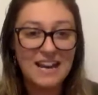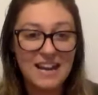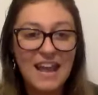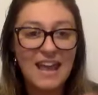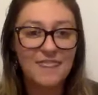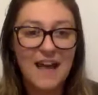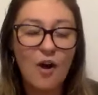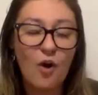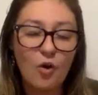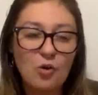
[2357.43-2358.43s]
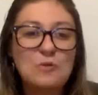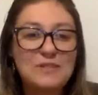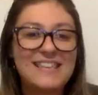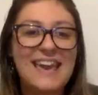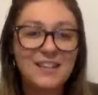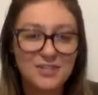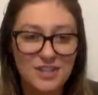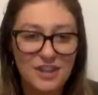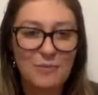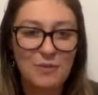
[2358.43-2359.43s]
and that always gets you
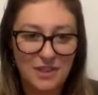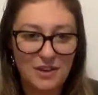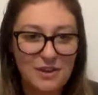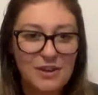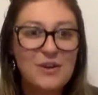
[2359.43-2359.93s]
there without